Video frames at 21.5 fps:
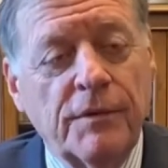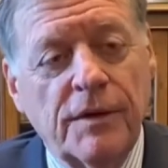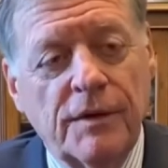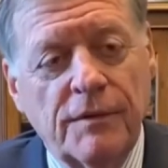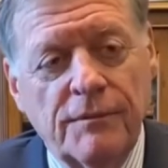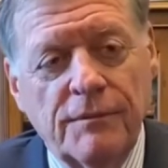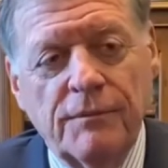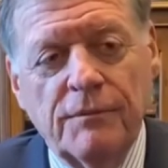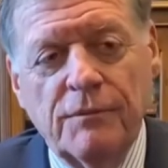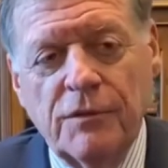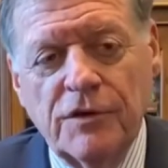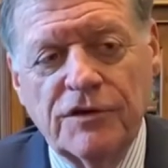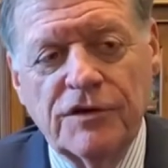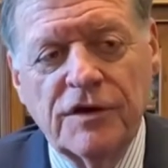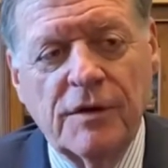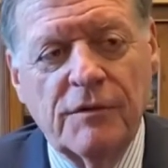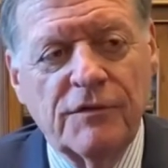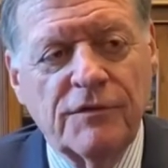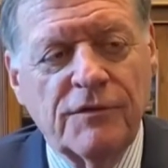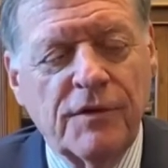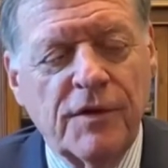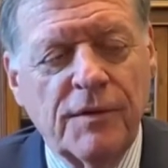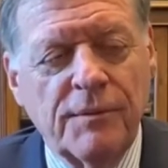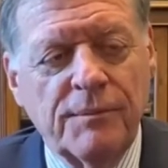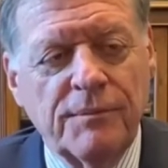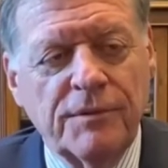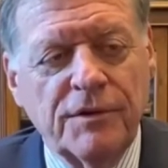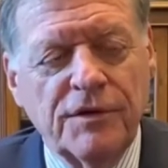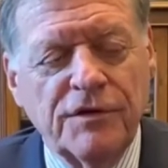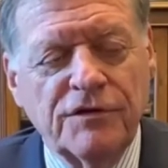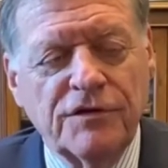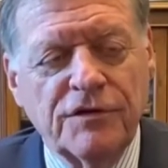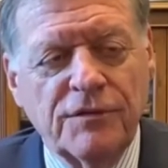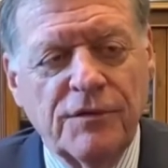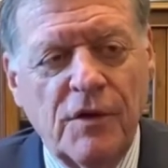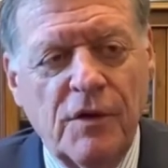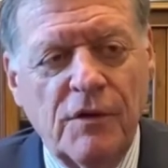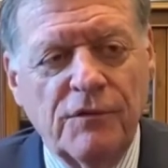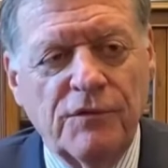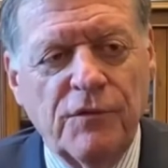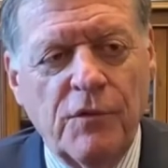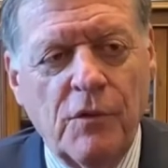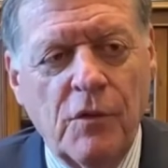which I was very pleased to vote
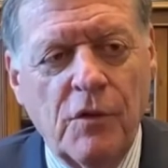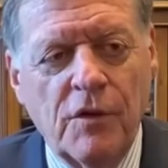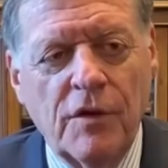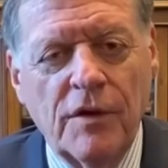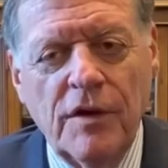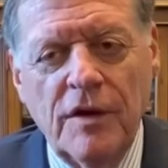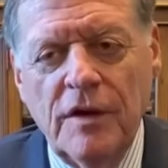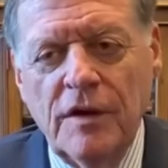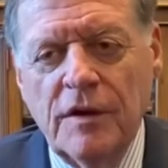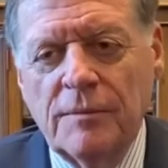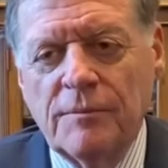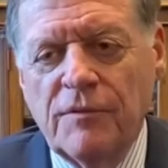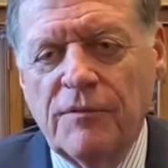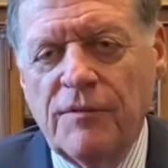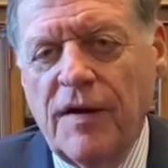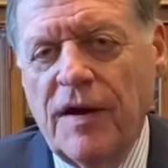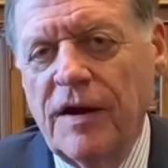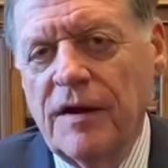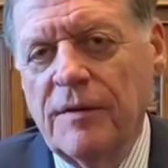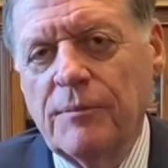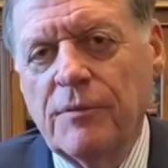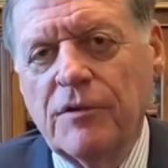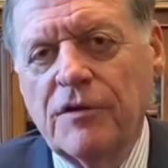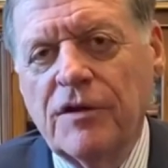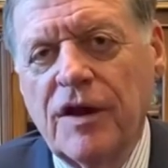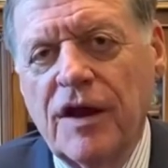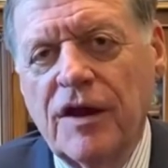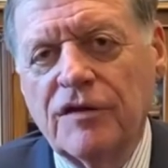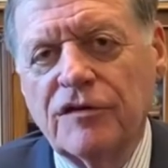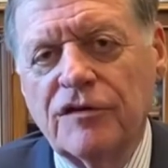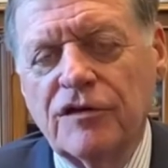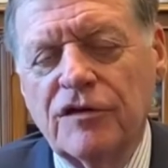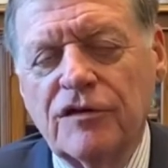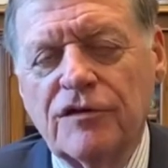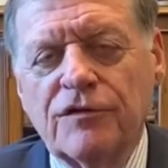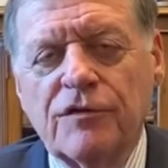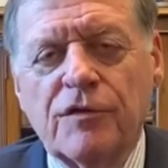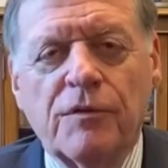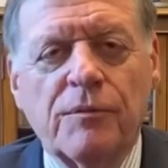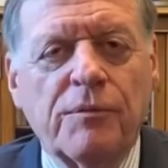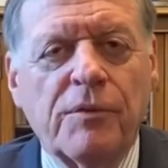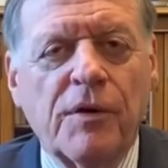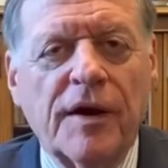for, providing protections for
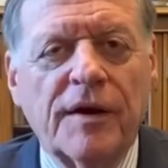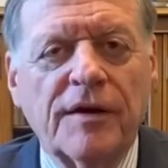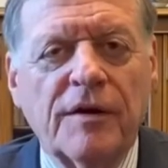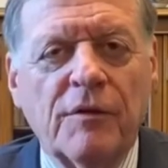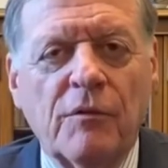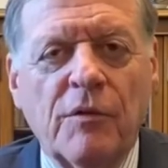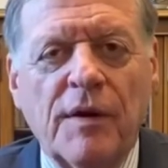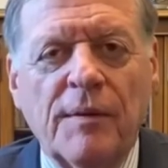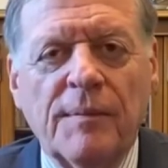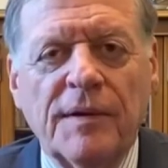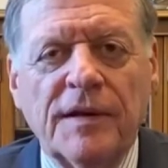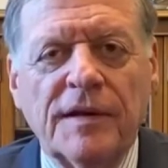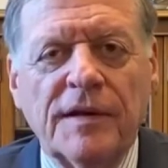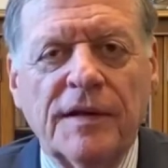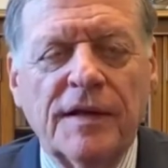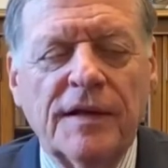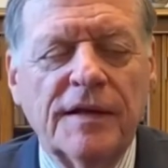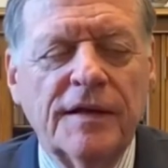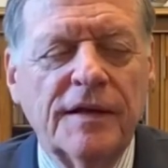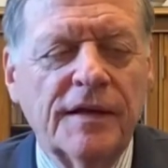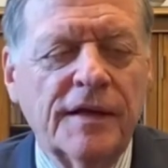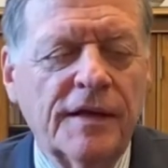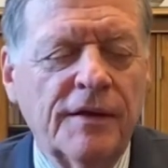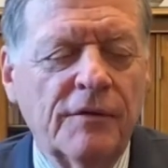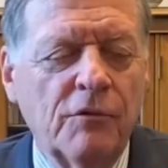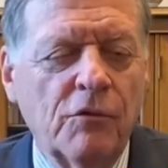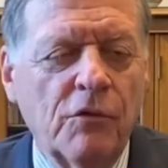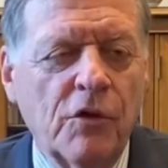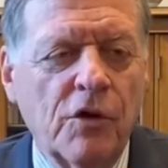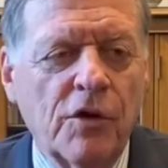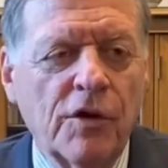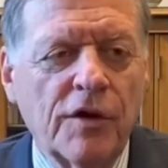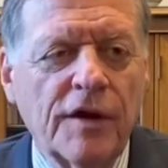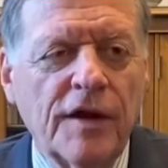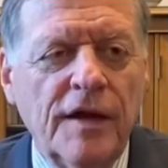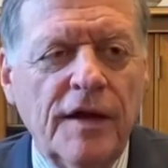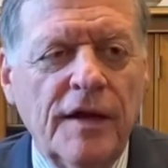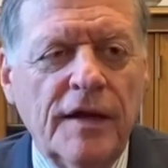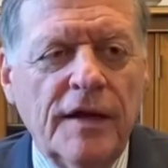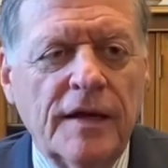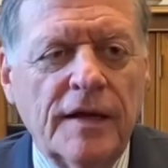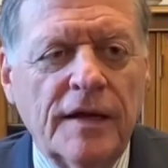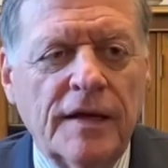pregnant women at work.
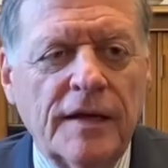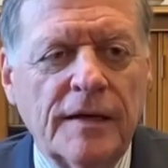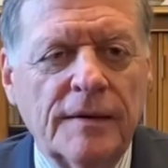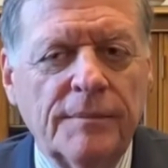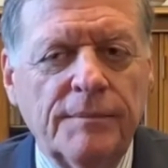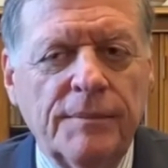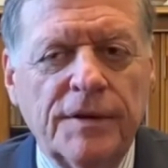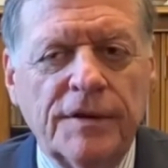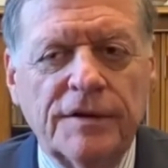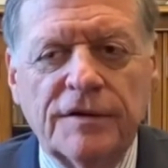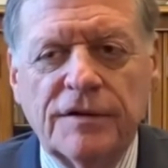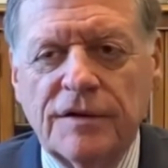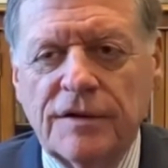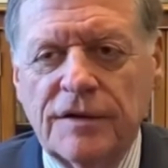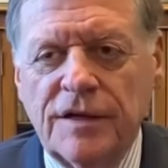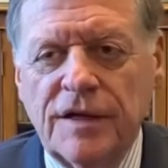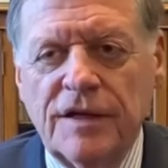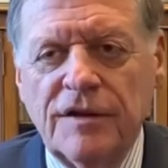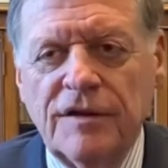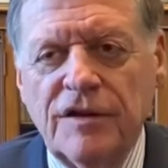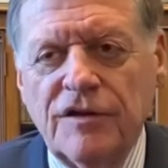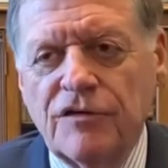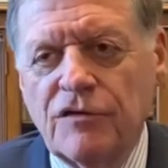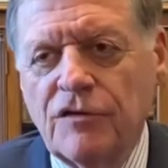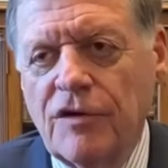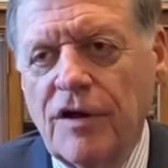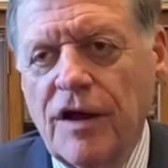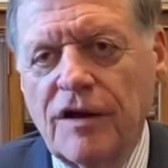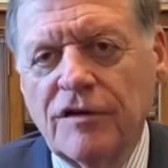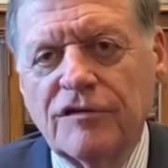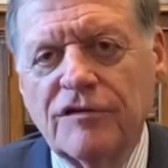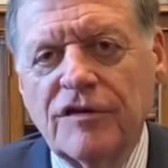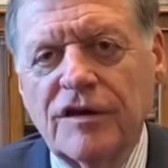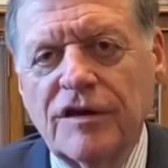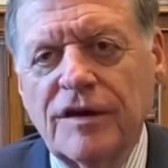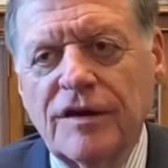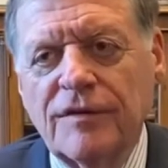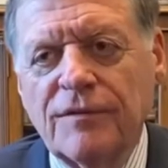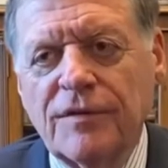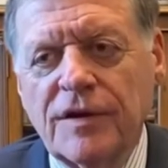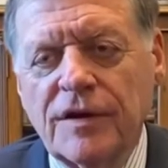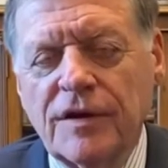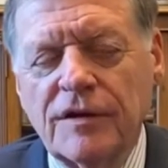But again, these are not
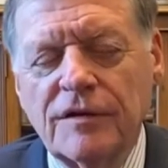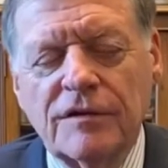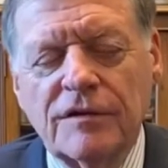significant